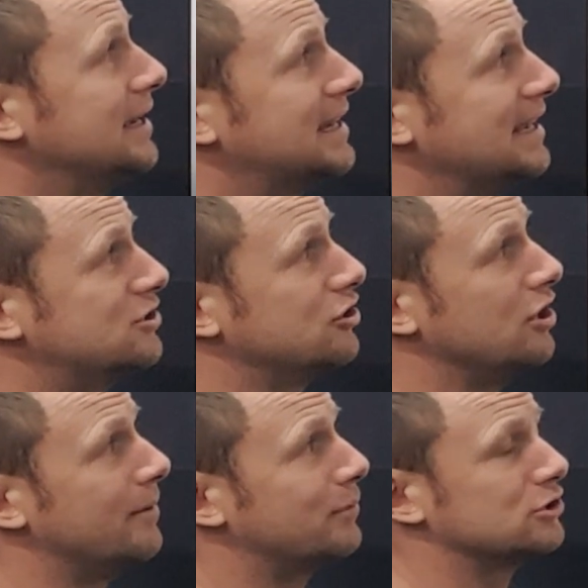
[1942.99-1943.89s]
get your
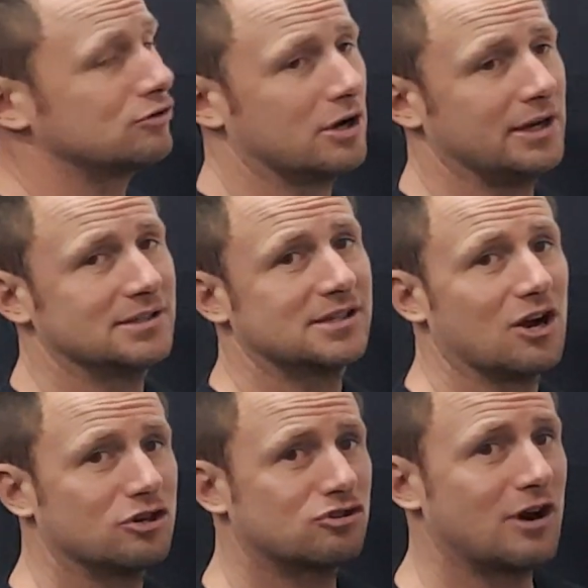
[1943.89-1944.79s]
numbers right,
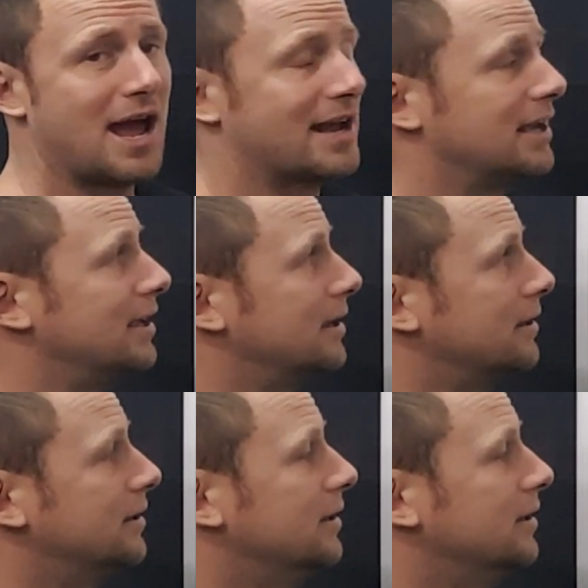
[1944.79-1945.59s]
start tracking,